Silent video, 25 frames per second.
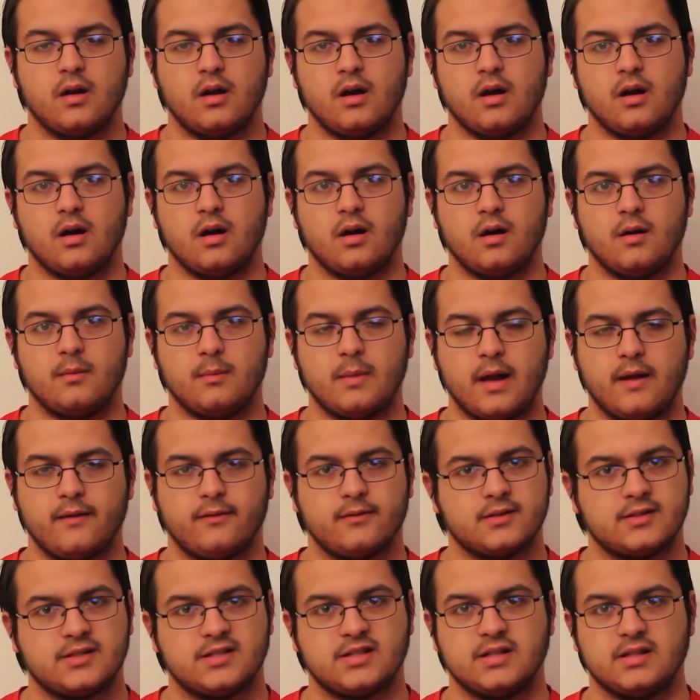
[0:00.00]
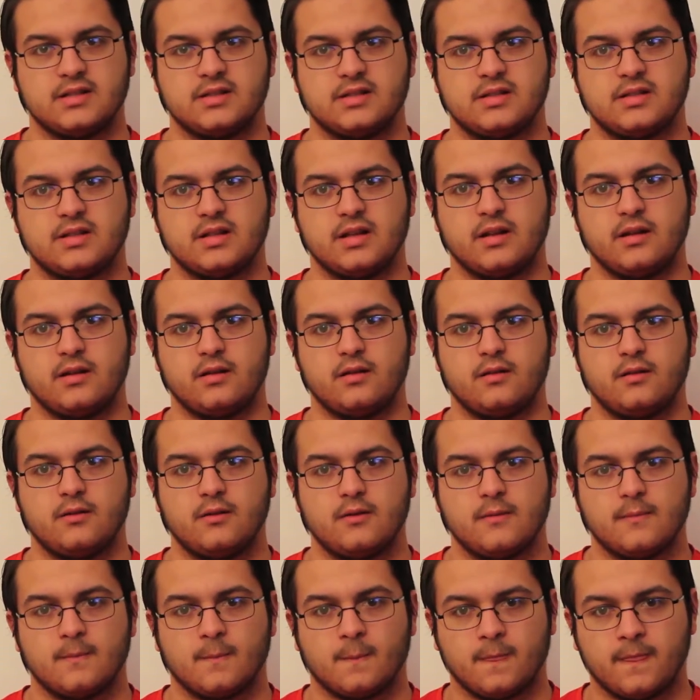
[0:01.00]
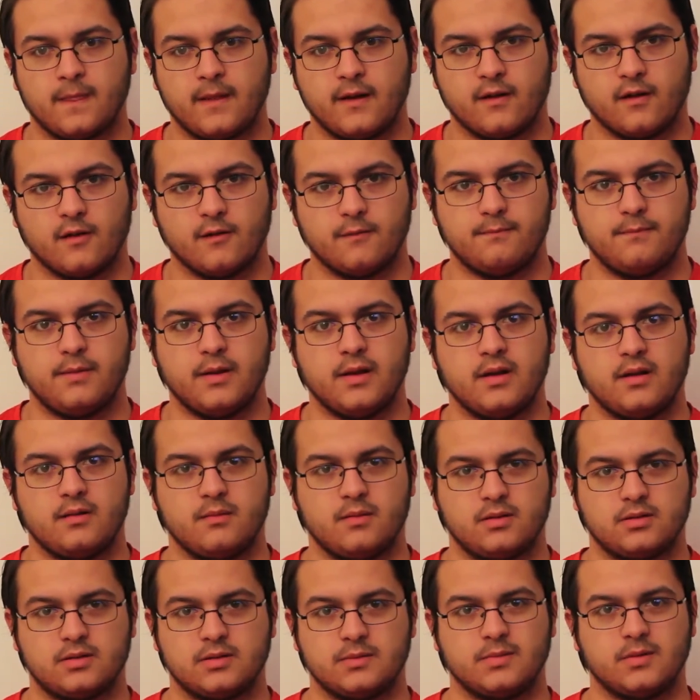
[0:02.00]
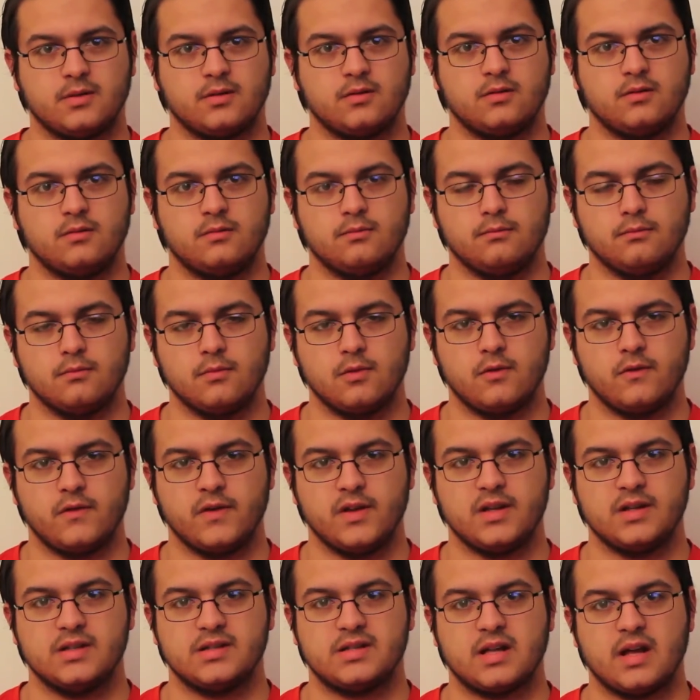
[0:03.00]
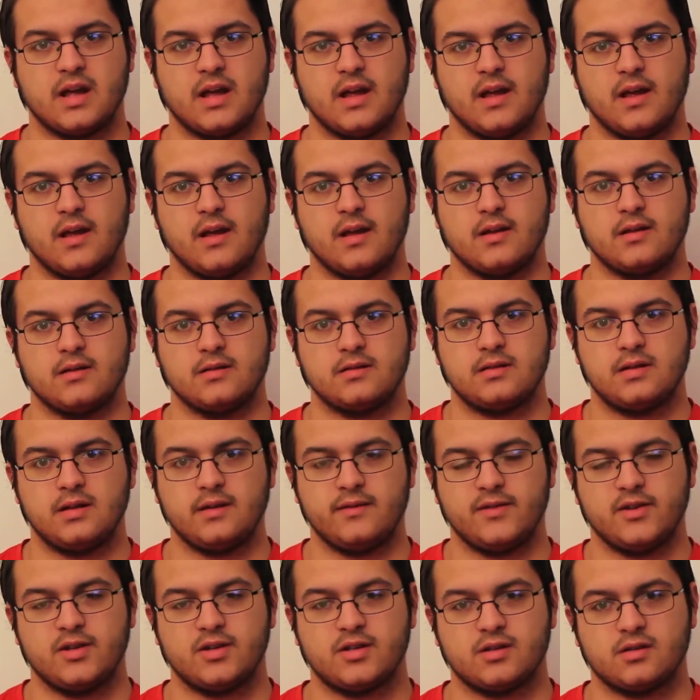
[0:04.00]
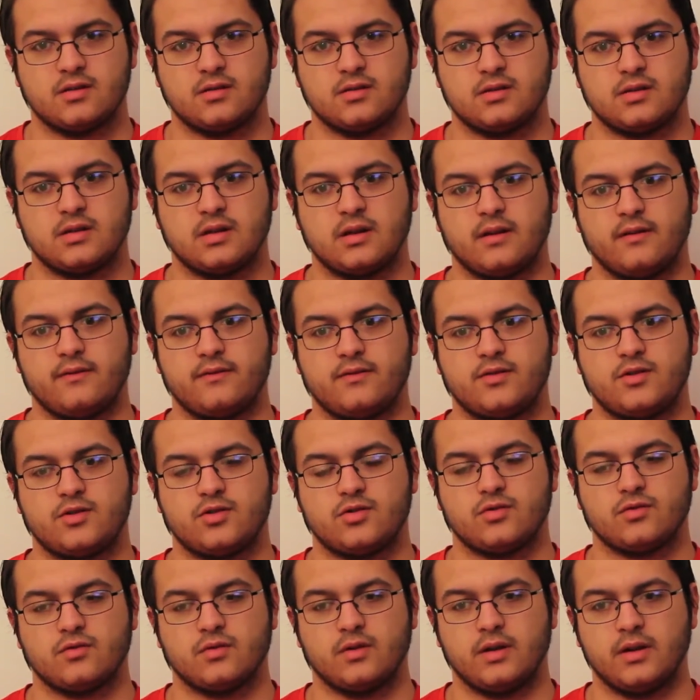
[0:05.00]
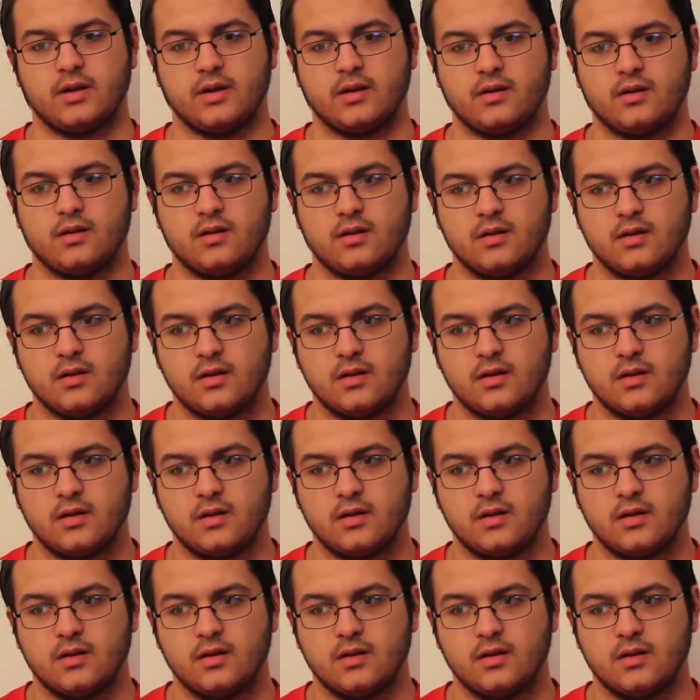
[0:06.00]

Ever since then, there have been multiple movies and TV shows that have treated